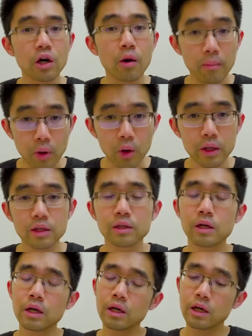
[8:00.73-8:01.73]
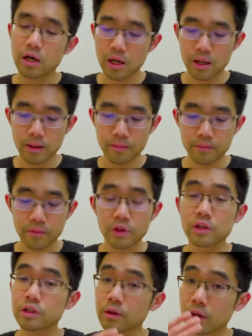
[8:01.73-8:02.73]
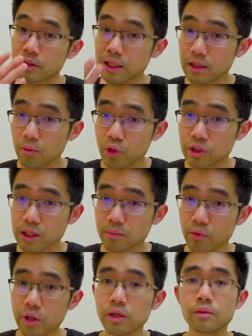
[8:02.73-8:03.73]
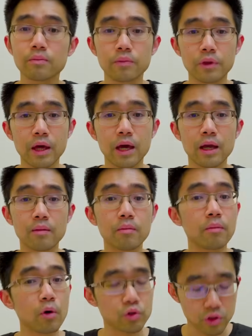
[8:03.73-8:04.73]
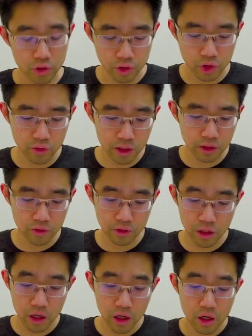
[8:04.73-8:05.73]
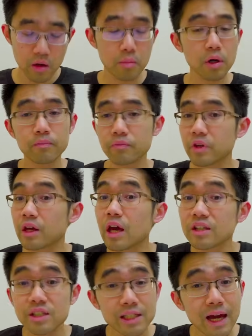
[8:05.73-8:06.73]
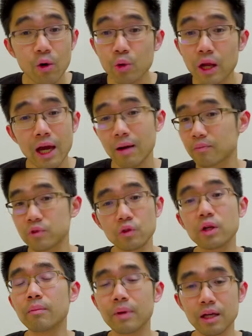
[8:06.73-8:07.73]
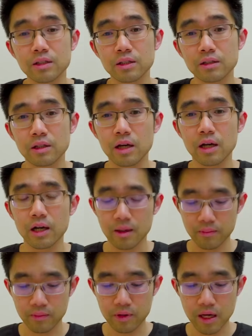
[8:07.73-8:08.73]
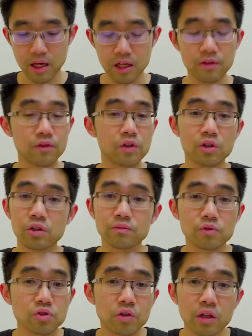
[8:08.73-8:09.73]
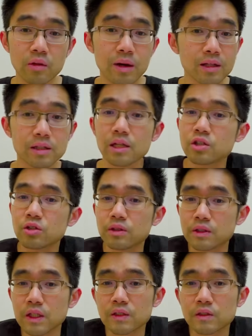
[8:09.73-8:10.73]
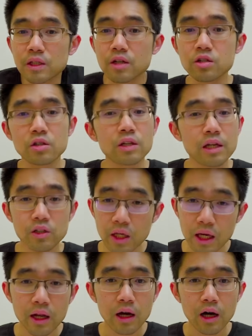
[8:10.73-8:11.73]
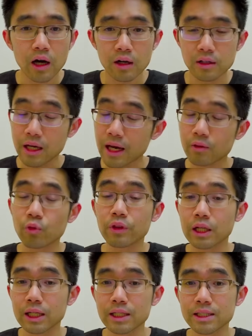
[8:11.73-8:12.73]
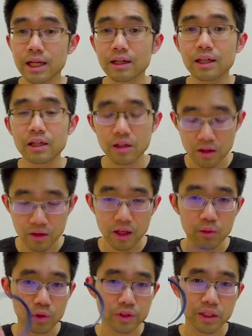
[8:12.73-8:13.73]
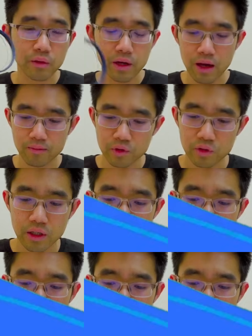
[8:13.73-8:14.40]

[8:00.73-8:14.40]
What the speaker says: on point. Slightly more slippery than most of the strings, but they sound absolutely amazing. And if you string them at decent tension and you hit hard and with clean technique, they will sound absolutely